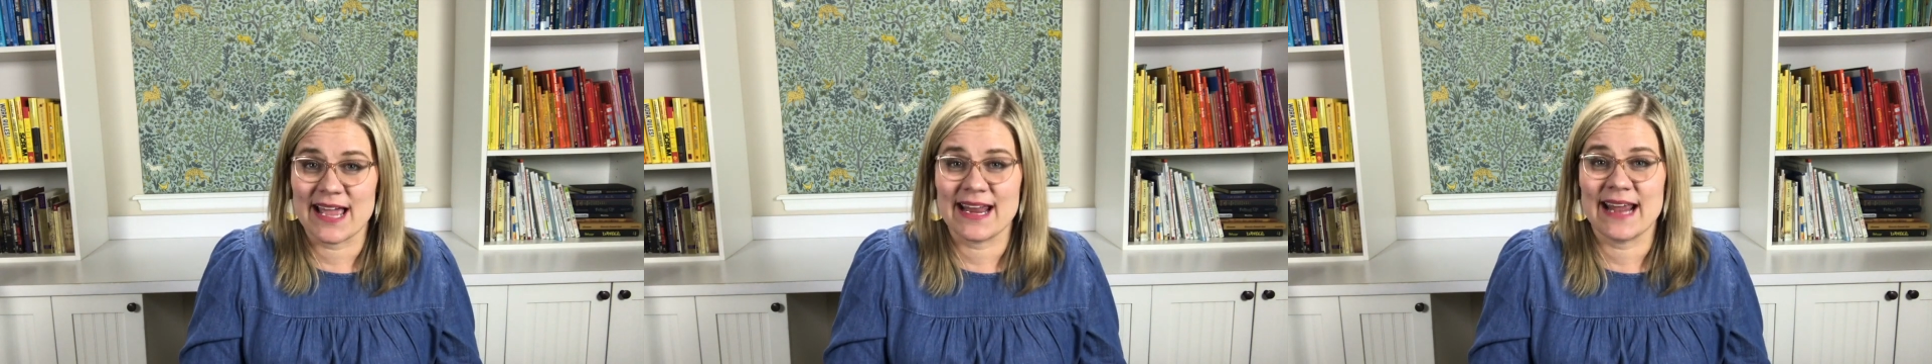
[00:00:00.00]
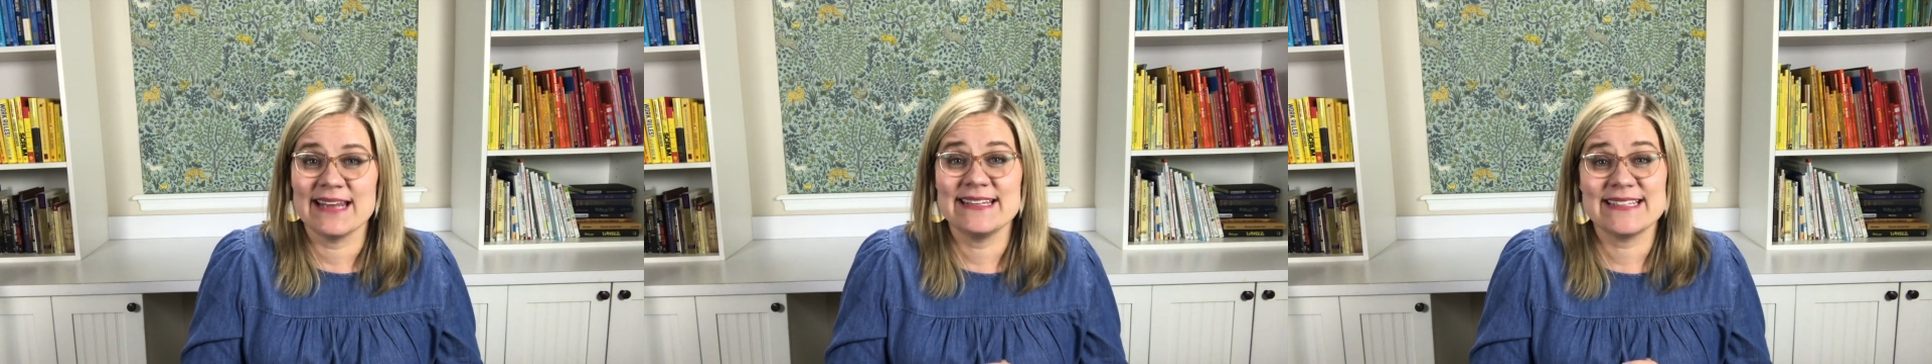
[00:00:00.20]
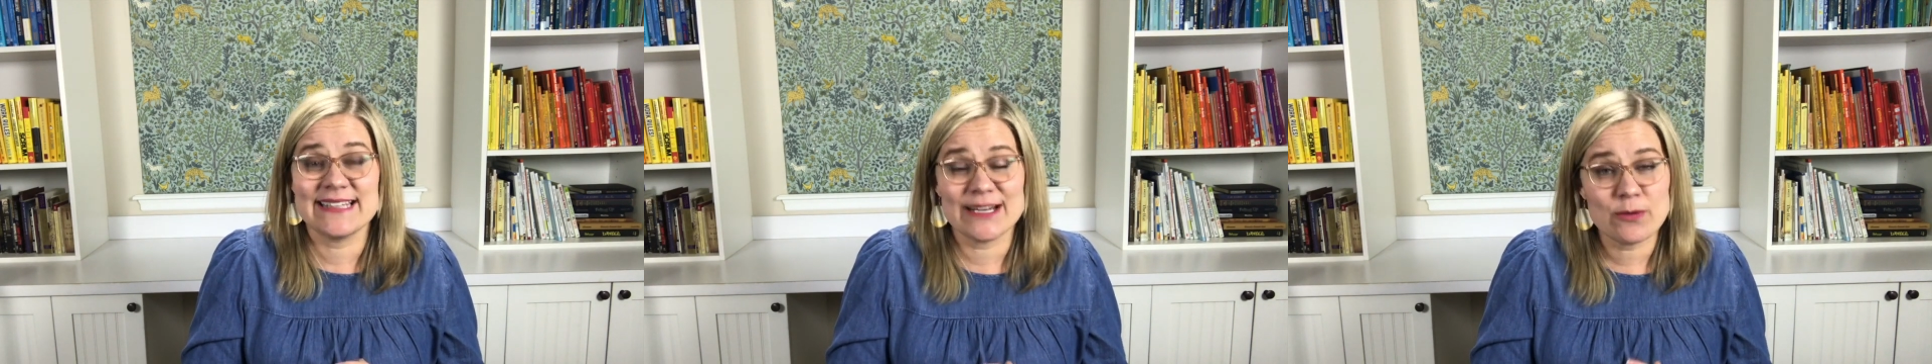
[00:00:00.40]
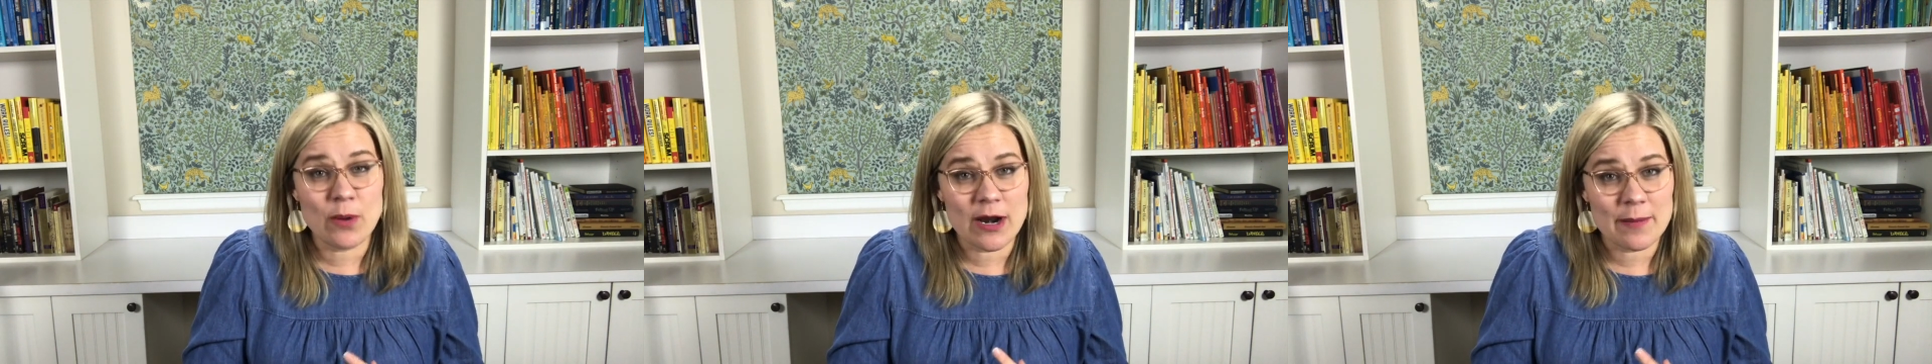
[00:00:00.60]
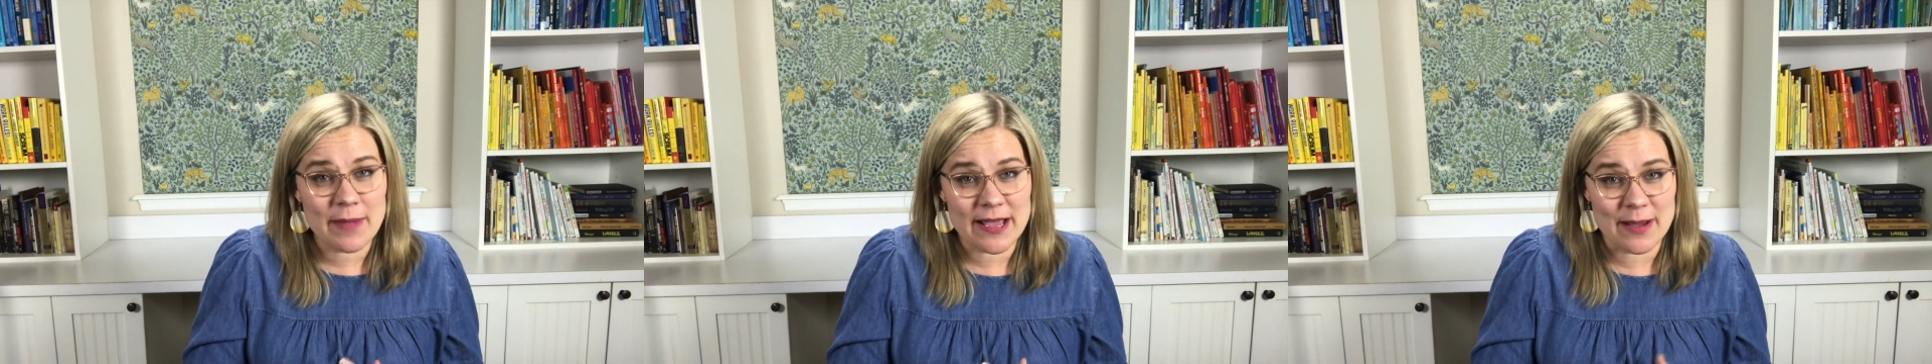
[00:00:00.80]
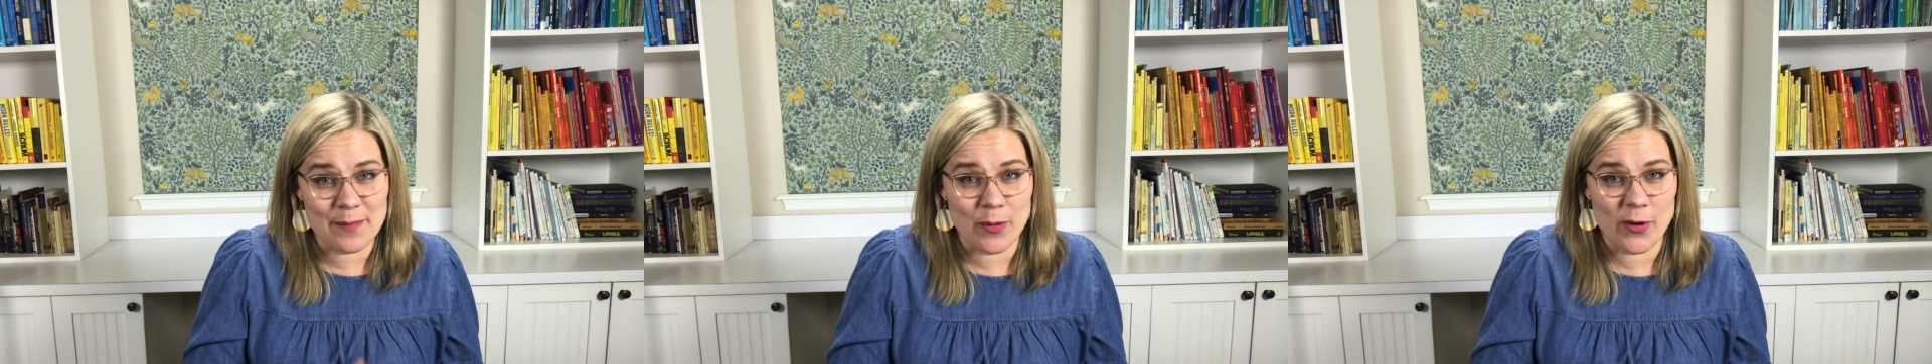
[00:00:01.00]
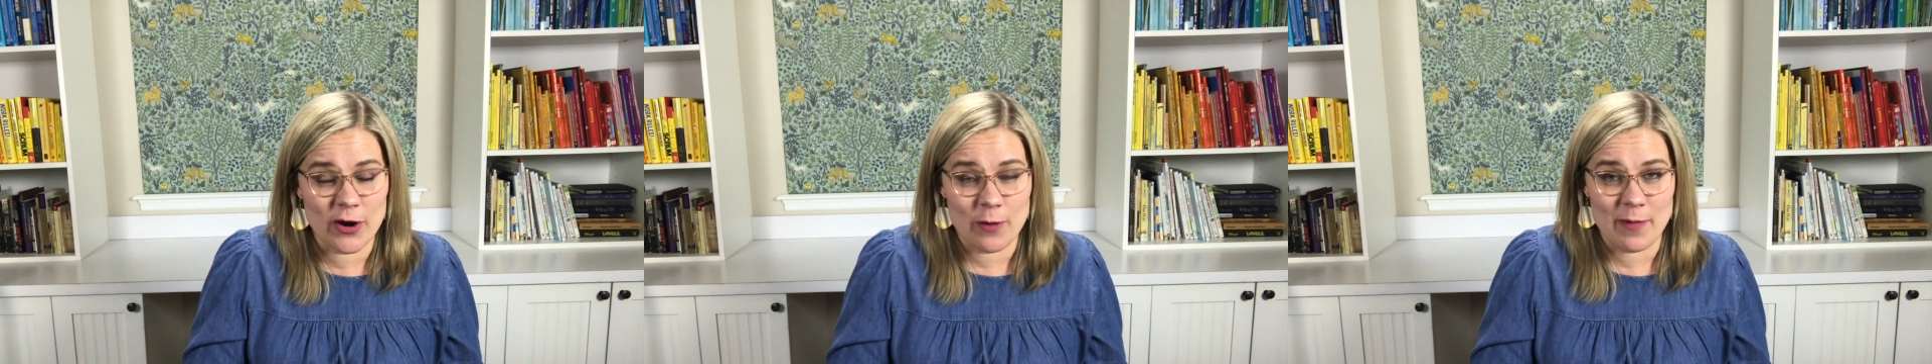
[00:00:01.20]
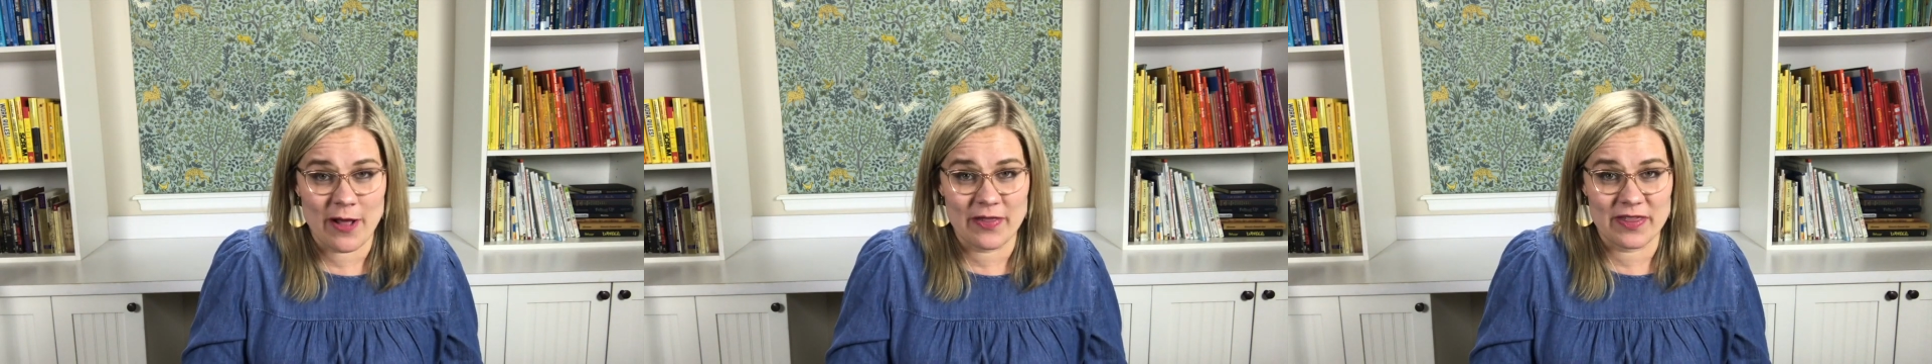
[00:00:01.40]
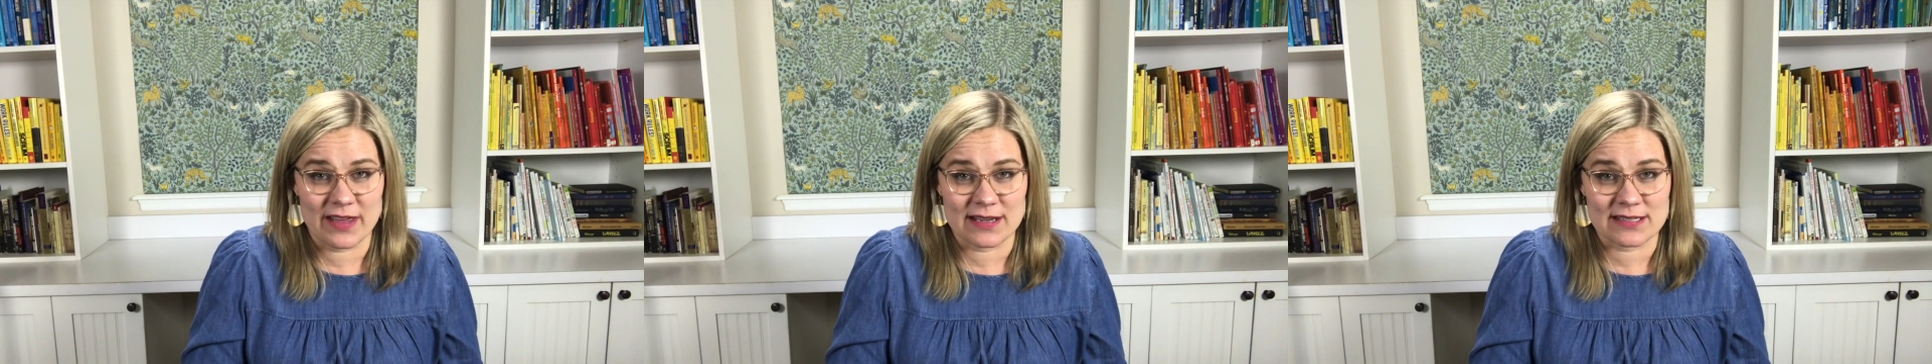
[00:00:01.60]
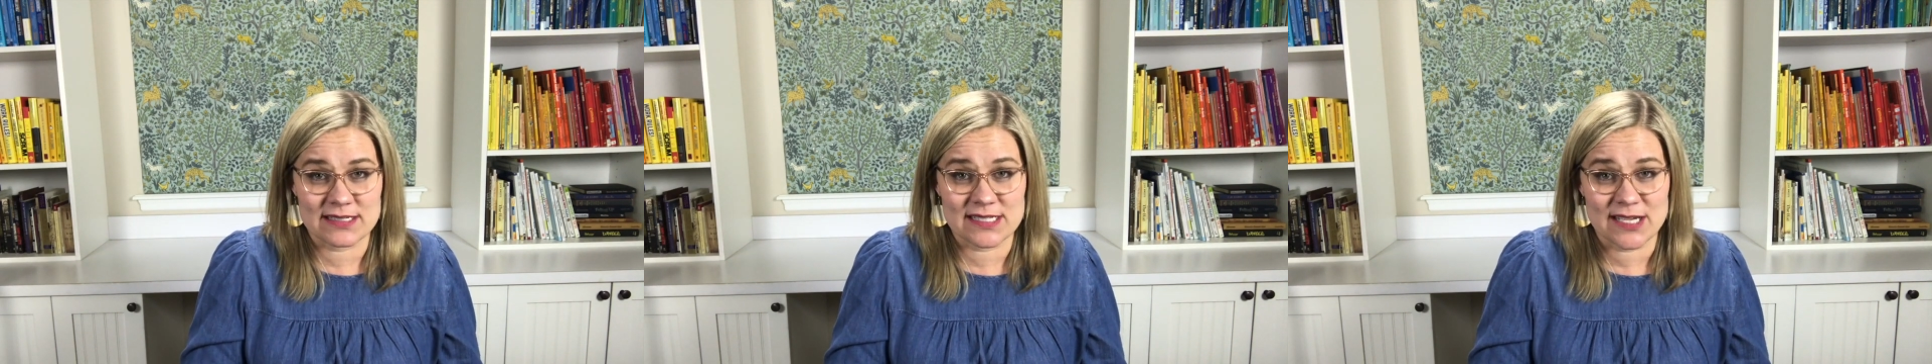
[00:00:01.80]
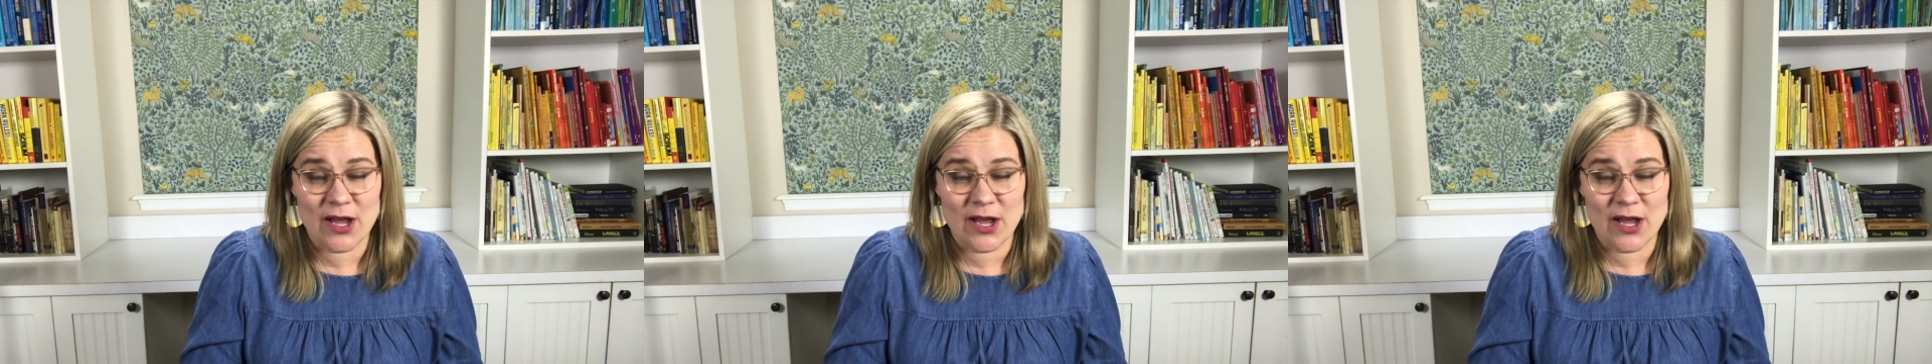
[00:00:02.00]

and I did want to make a point about this.